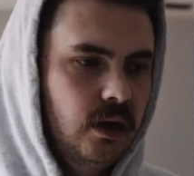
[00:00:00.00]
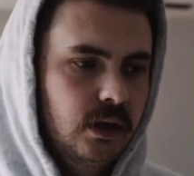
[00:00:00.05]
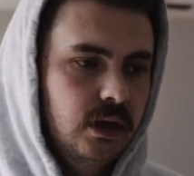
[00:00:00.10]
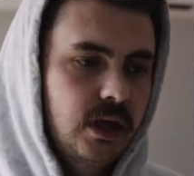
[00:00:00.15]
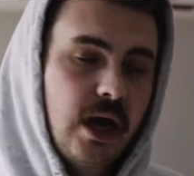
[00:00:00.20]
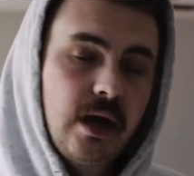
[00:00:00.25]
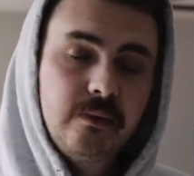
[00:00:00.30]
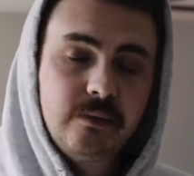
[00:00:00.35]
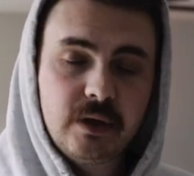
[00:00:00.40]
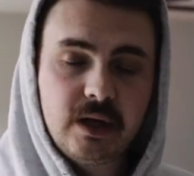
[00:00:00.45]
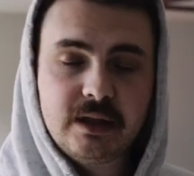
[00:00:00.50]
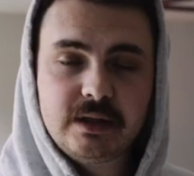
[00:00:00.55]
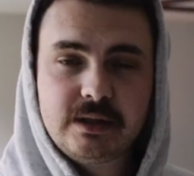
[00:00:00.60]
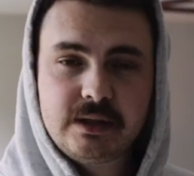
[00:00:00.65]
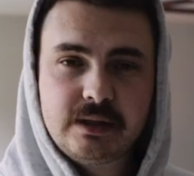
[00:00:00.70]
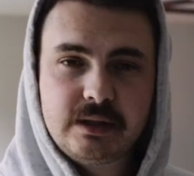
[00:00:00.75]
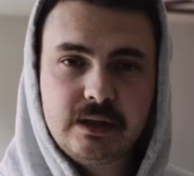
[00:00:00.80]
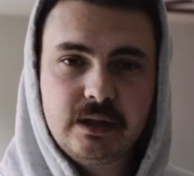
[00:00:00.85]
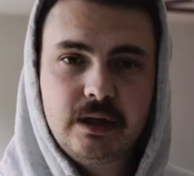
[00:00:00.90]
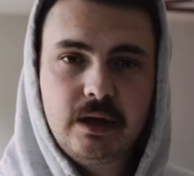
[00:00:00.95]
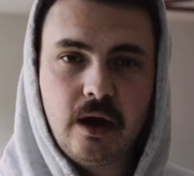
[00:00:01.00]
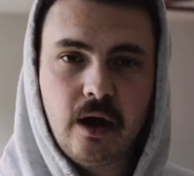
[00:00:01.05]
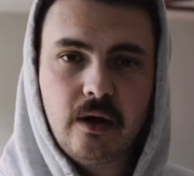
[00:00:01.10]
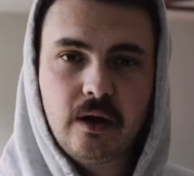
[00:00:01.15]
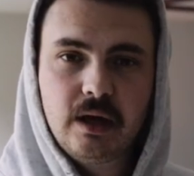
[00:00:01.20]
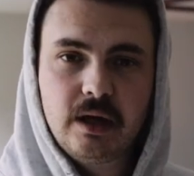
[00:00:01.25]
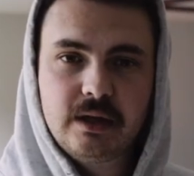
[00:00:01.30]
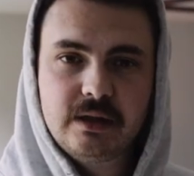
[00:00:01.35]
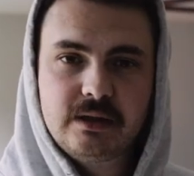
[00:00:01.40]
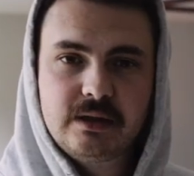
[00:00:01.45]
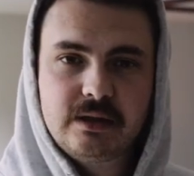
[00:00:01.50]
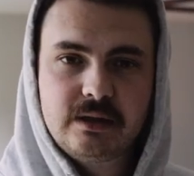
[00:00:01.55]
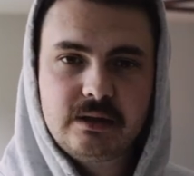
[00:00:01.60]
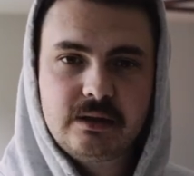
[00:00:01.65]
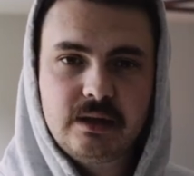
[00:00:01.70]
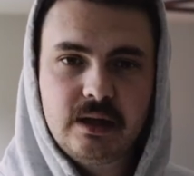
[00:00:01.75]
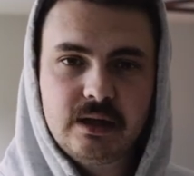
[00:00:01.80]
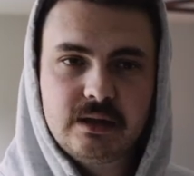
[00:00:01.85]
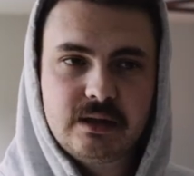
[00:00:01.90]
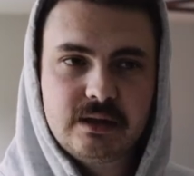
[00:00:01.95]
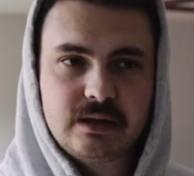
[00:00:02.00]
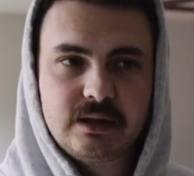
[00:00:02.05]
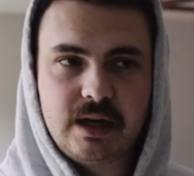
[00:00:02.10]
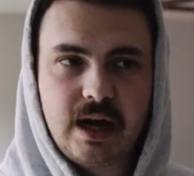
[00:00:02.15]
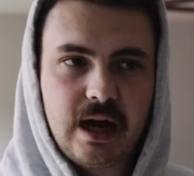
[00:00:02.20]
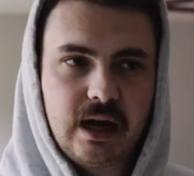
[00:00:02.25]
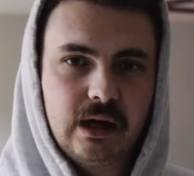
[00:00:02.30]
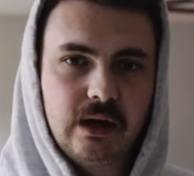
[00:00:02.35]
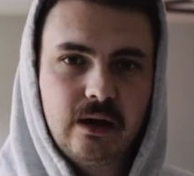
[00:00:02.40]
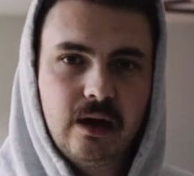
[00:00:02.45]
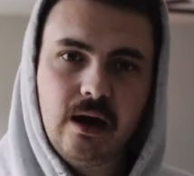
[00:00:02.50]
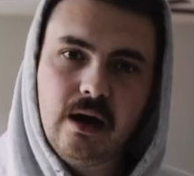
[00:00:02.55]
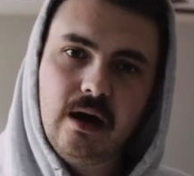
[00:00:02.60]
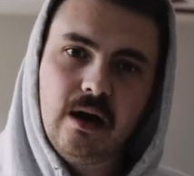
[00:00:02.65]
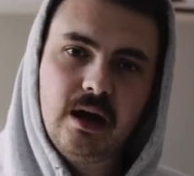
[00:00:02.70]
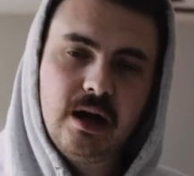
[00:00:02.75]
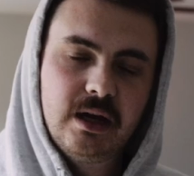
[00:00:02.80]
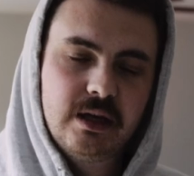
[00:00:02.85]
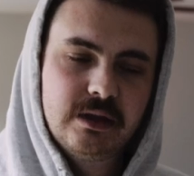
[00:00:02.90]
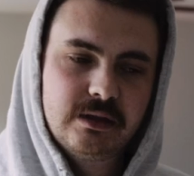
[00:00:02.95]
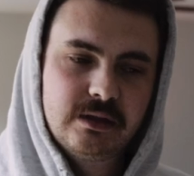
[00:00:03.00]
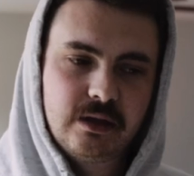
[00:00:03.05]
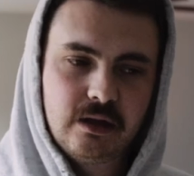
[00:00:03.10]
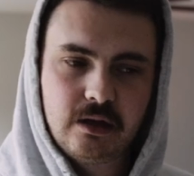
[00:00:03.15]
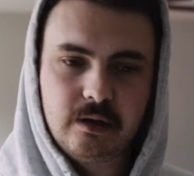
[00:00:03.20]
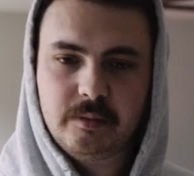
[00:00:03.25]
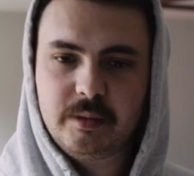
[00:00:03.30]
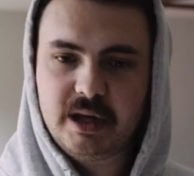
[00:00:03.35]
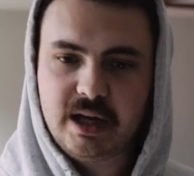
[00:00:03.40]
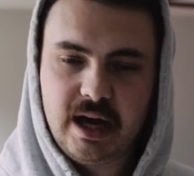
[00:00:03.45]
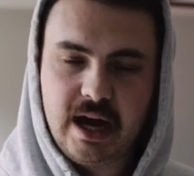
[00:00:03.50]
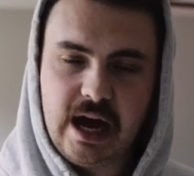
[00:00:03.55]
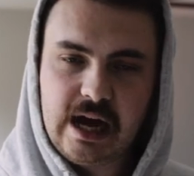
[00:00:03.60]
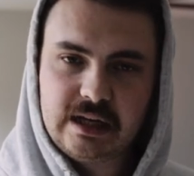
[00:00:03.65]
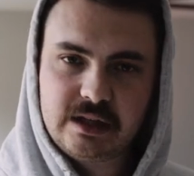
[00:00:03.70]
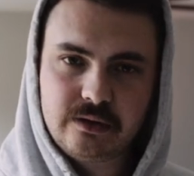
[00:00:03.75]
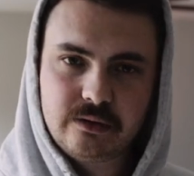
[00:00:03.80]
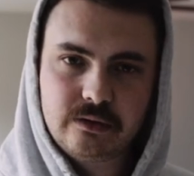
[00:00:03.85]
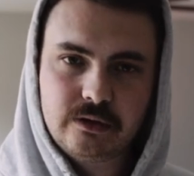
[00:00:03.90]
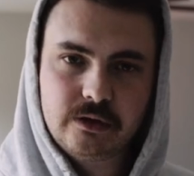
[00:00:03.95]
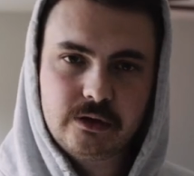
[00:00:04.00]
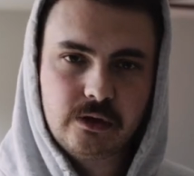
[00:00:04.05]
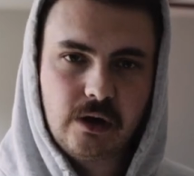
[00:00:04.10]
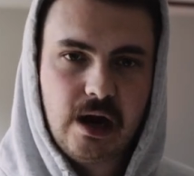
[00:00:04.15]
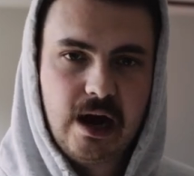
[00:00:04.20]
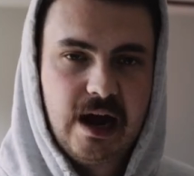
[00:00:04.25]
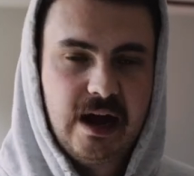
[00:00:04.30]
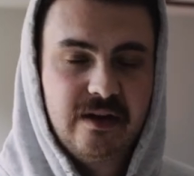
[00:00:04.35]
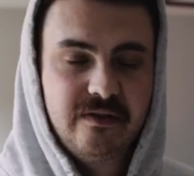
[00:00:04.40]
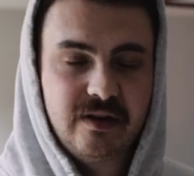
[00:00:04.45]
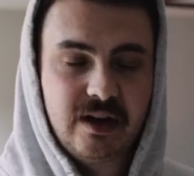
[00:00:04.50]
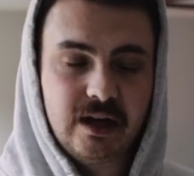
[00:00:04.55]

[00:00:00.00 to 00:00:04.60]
Yeah, it's, you know, it's a static car. It's gonna be a hassle to drive.